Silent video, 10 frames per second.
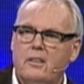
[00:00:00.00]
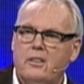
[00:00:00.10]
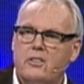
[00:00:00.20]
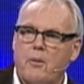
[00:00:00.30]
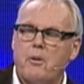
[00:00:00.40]

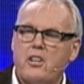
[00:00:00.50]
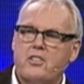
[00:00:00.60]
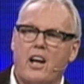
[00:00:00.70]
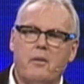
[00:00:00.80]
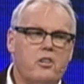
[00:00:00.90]
Somebody is
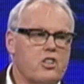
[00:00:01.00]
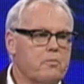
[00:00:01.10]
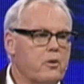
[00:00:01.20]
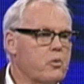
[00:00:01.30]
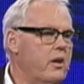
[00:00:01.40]
telling me just
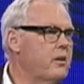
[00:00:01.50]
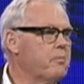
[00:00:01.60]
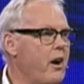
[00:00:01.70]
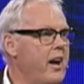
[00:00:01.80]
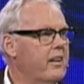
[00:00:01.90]
between the
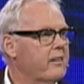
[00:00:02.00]
break,